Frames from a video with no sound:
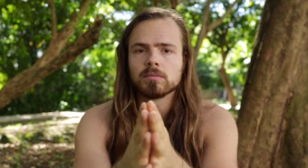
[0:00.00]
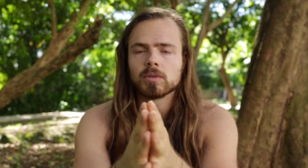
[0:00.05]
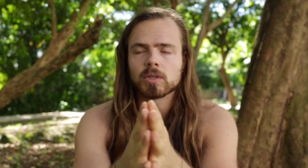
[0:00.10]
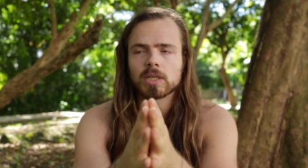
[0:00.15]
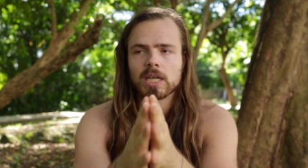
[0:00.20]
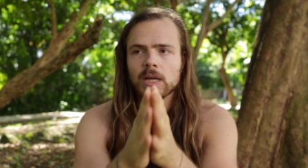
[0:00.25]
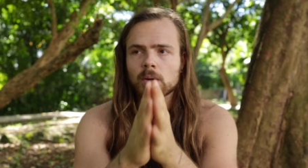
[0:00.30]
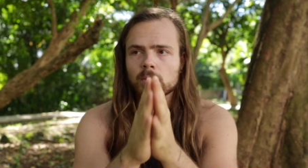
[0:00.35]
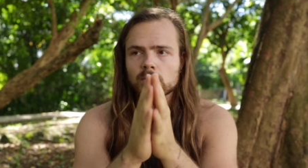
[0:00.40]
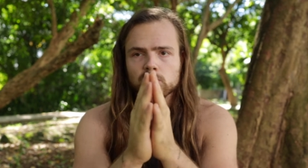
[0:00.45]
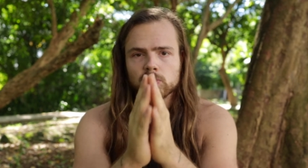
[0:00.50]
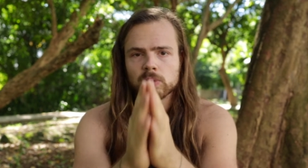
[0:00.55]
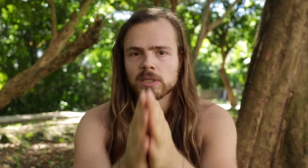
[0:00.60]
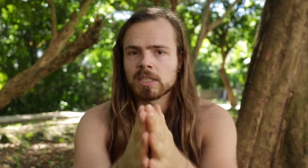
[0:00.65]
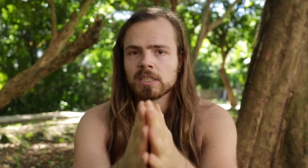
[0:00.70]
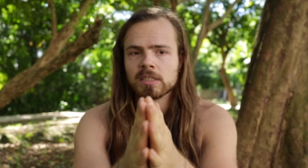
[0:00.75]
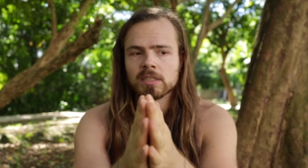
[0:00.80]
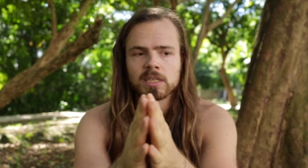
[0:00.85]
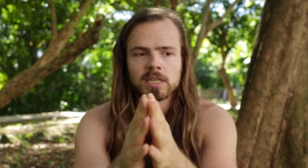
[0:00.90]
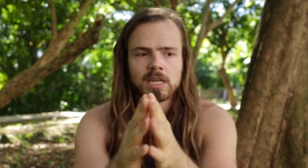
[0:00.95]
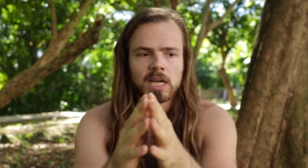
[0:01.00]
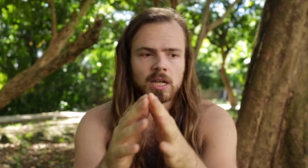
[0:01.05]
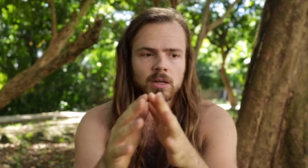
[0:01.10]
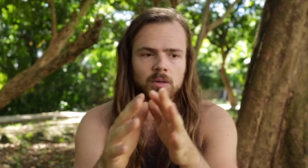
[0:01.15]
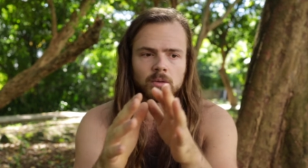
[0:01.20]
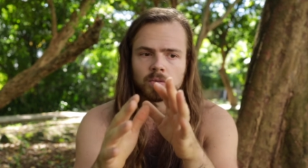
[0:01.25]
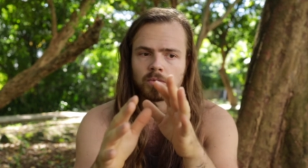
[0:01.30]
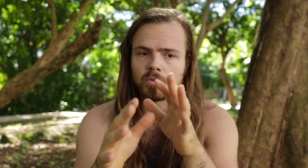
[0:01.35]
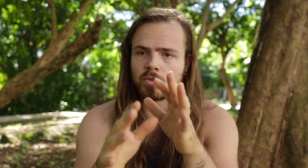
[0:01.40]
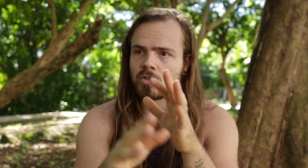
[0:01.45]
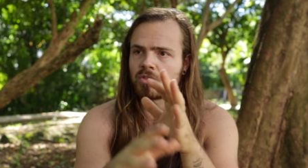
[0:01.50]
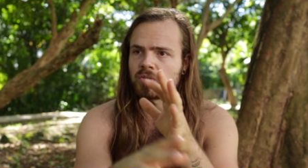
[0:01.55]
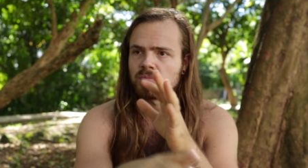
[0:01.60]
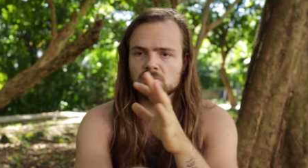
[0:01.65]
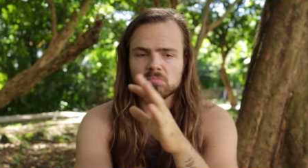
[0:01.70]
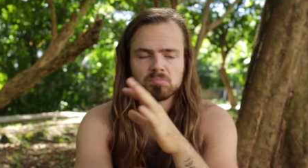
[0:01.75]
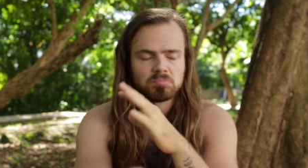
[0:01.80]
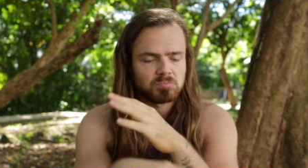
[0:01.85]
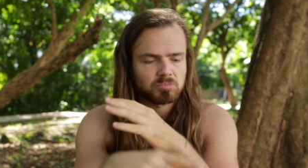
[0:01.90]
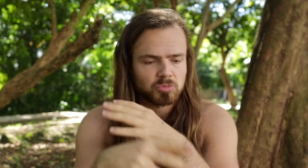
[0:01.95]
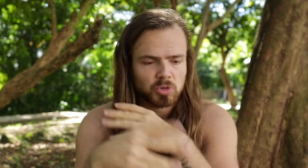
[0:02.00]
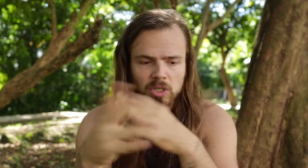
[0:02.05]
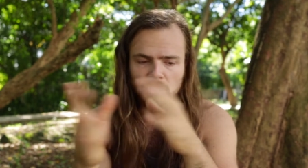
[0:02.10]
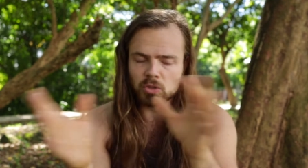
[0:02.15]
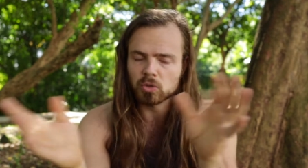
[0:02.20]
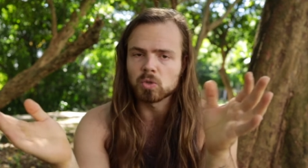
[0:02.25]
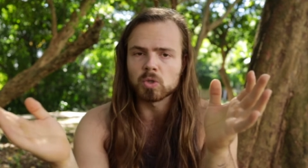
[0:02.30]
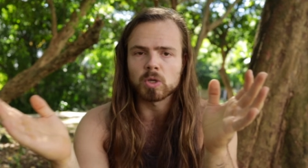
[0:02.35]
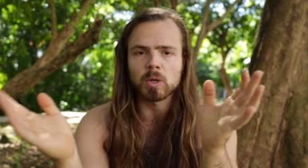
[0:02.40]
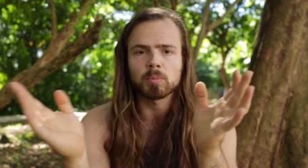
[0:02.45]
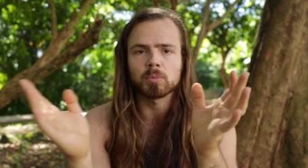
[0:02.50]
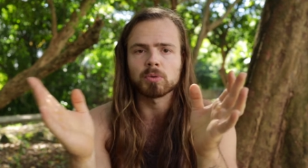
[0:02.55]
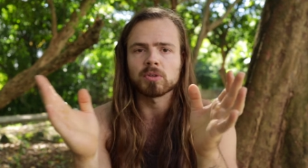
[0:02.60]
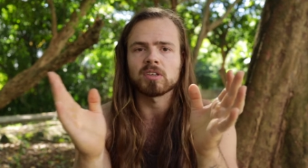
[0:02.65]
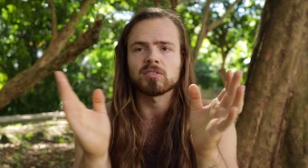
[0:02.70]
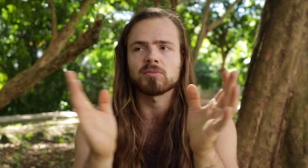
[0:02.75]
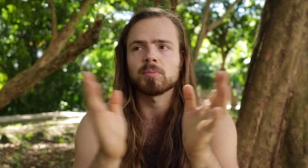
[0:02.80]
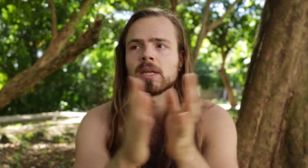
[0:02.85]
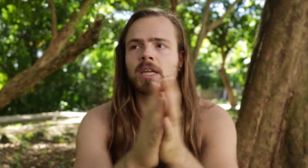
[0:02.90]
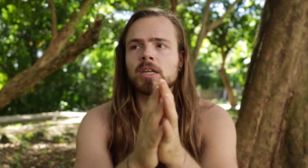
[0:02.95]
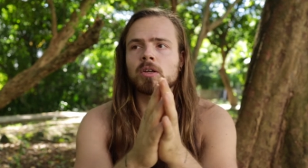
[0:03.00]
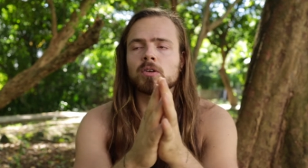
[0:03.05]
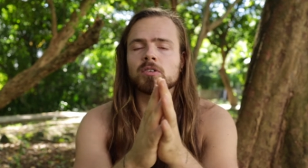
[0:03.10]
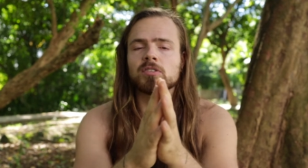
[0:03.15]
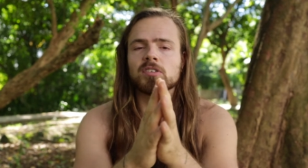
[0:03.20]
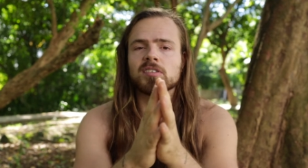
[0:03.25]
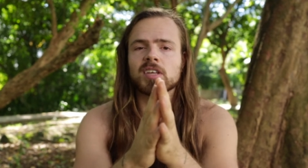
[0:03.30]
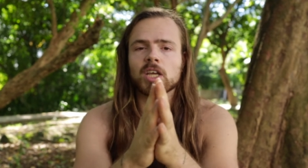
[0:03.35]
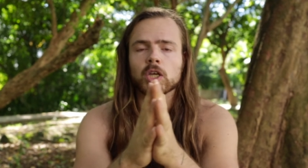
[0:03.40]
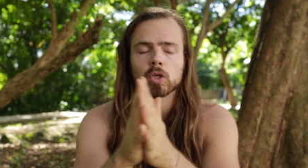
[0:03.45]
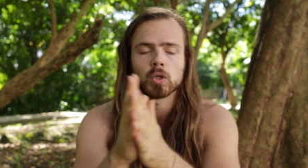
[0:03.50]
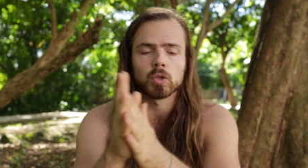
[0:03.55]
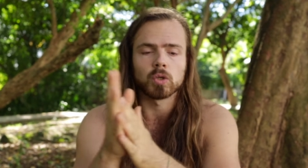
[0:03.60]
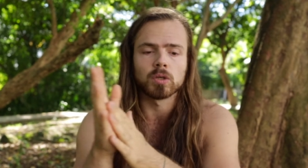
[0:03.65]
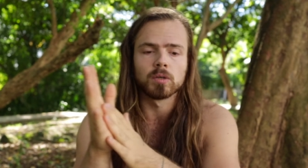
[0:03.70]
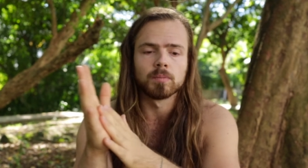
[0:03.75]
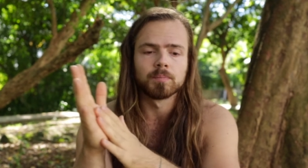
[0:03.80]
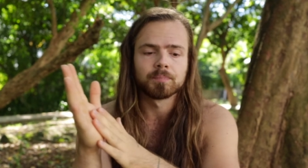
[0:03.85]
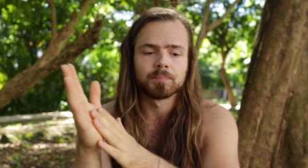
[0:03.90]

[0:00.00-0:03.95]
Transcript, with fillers: Okay, I was really in denial, just trying to hook up with as many girls as I could